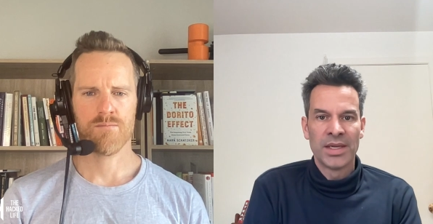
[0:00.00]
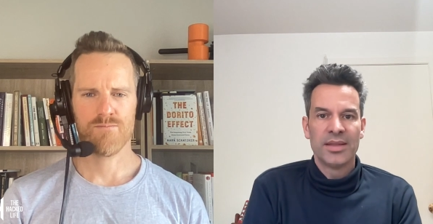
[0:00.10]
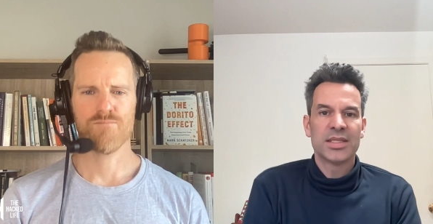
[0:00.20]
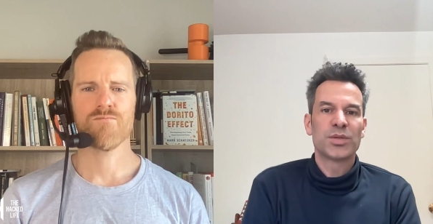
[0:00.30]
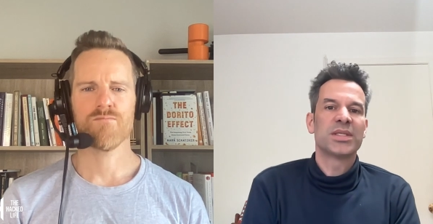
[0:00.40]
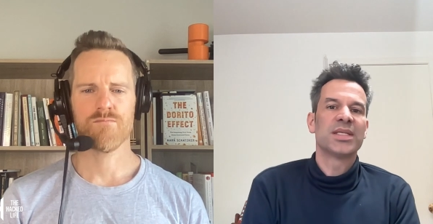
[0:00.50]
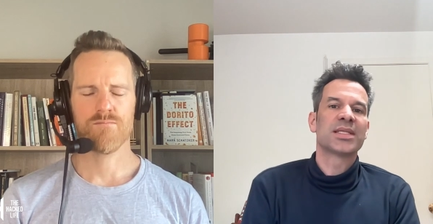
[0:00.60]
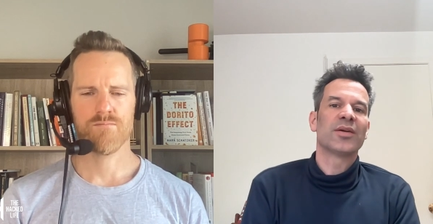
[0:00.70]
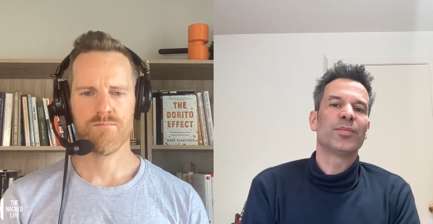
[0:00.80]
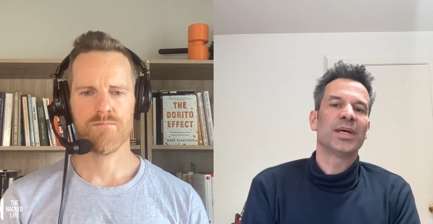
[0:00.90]
Speaker 1: This was
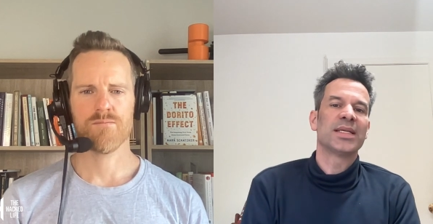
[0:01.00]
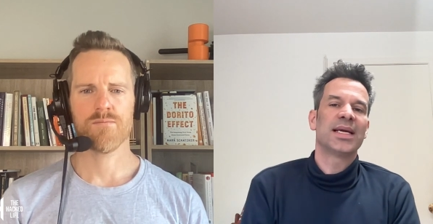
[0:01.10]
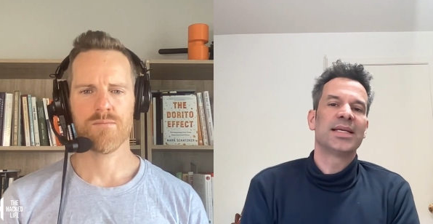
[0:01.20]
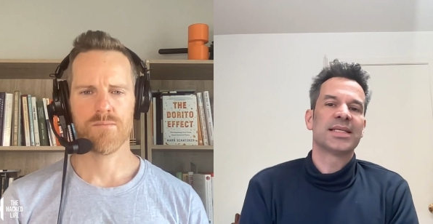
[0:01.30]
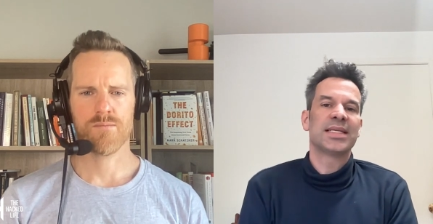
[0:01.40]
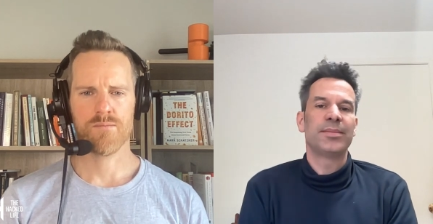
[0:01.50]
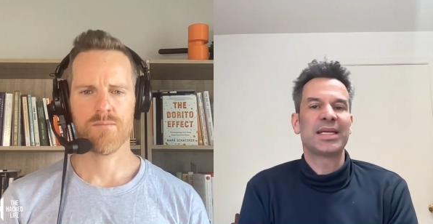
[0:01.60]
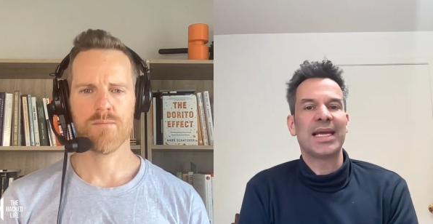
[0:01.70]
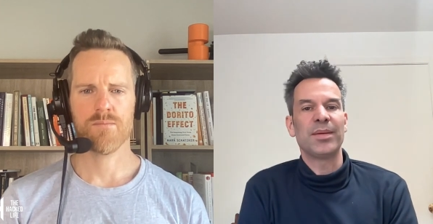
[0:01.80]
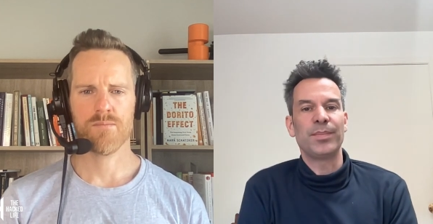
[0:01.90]
discovered by a scientist named
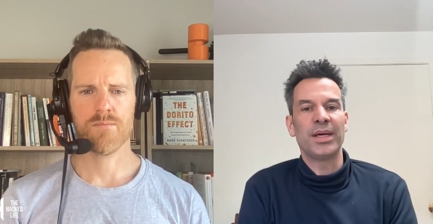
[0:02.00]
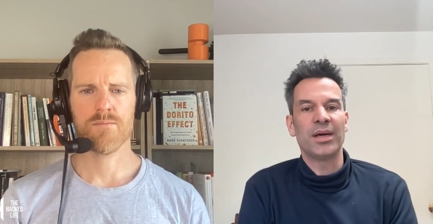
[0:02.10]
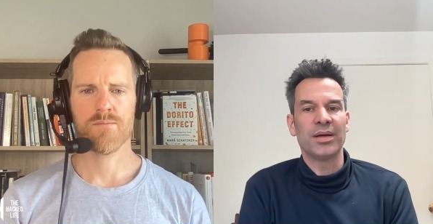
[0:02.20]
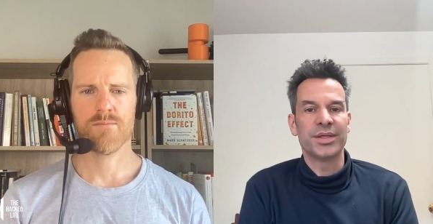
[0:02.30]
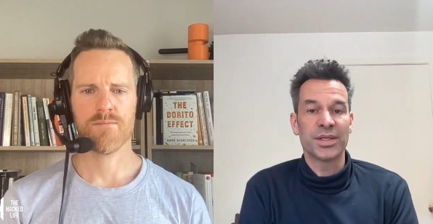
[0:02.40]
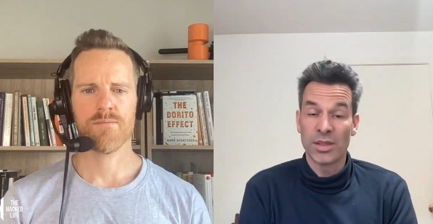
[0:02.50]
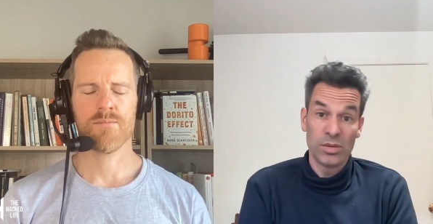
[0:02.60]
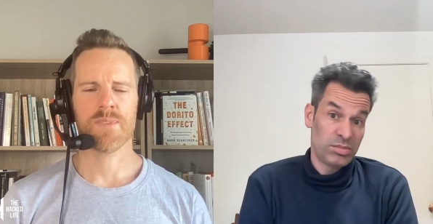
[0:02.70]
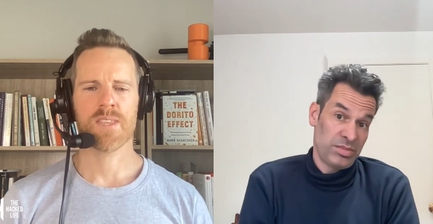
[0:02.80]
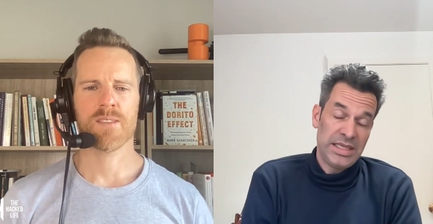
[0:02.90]
Kent Berridge, who
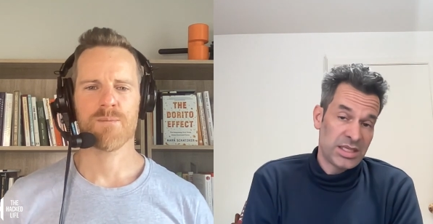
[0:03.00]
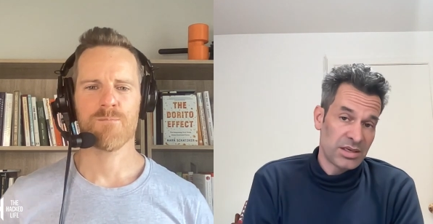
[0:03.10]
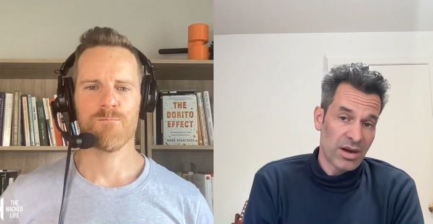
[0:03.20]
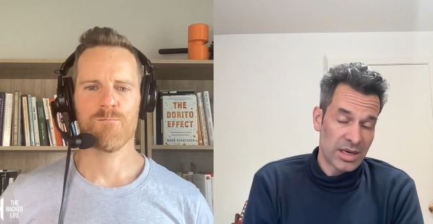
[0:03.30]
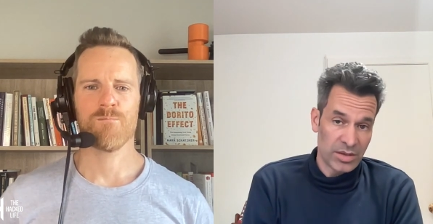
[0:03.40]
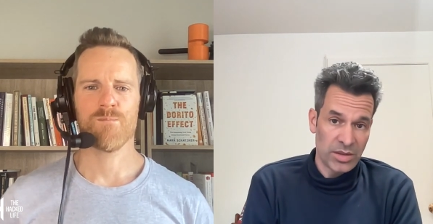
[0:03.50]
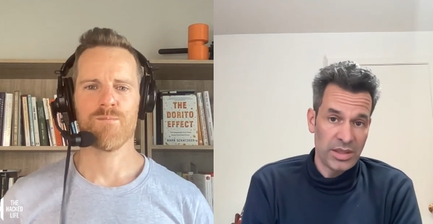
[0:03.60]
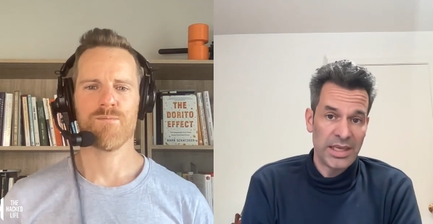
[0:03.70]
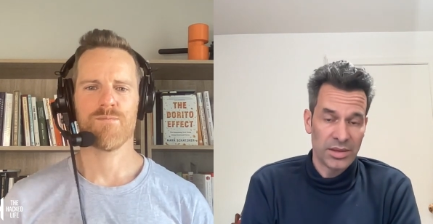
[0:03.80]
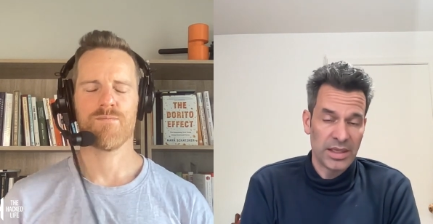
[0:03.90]
he started out, who
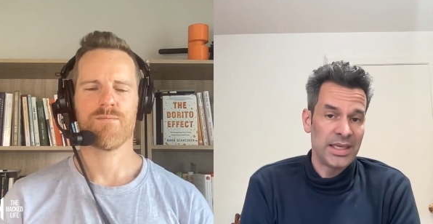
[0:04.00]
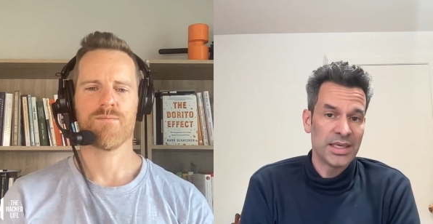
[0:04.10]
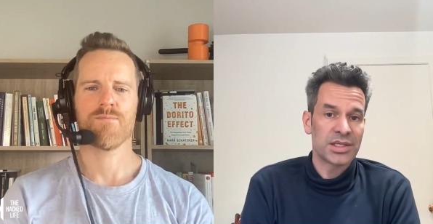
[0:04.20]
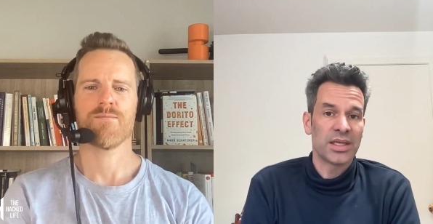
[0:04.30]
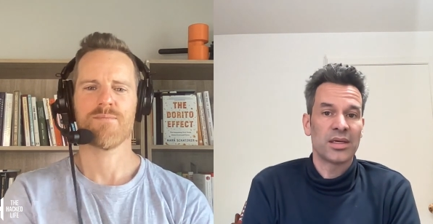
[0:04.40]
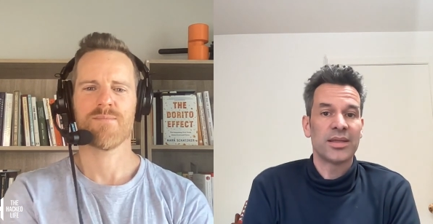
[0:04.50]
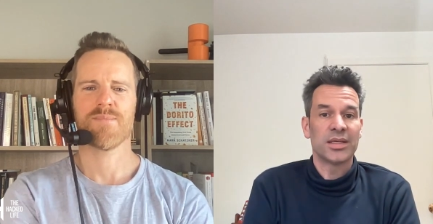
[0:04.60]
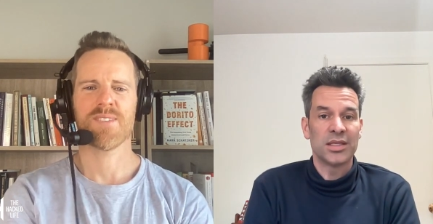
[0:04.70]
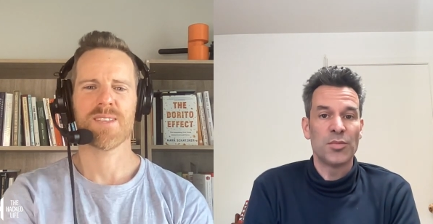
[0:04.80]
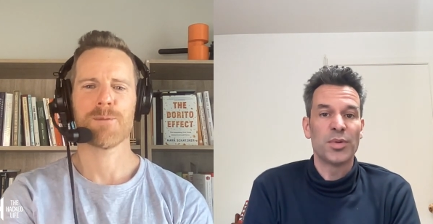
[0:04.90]
he, he initially thought that
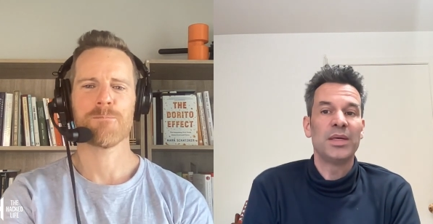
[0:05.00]
dopamine